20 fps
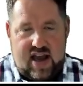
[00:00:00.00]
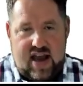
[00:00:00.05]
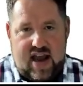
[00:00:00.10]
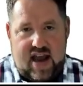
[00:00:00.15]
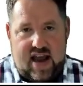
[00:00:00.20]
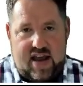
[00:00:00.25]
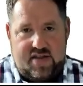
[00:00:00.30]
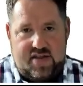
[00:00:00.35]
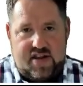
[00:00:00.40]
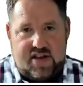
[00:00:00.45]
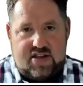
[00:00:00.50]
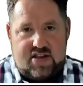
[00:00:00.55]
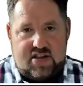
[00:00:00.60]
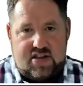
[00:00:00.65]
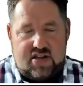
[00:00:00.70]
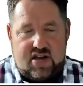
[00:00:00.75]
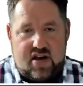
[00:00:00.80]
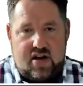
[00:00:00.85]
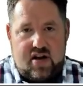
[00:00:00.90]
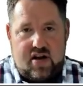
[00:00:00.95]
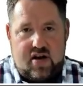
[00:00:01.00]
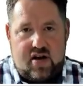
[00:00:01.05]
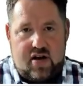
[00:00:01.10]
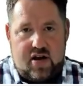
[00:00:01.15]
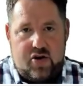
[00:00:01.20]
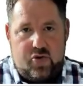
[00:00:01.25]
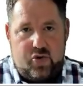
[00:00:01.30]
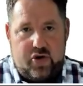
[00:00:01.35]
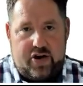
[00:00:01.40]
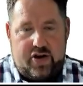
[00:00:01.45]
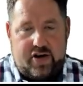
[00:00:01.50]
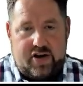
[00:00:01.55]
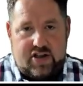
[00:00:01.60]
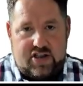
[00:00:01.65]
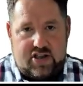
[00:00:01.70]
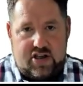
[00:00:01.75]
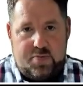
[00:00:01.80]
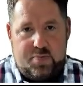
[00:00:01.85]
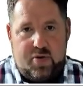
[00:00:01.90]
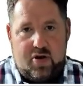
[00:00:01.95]
And this is in regards
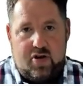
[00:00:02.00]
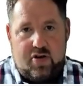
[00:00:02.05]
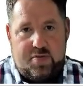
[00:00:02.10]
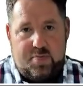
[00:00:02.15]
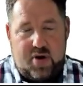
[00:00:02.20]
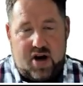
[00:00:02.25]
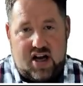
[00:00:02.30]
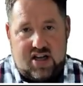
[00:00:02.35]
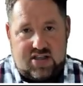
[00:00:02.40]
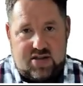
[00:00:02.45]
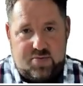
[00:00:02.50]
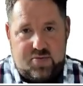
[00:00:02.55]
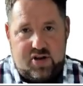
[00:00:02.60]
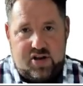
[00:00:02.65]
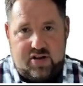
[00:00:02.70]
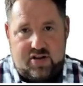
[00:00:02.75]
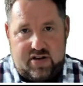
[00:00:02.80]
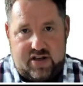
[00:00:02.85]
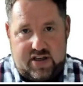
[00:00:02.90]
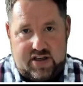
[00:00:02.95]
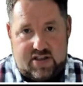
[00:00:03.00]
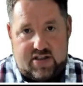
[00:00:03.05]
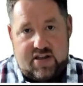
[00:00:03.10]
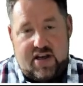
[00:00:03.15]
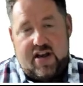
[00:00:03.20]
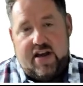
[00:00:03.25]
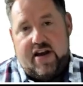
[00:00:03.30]
to both possibilities,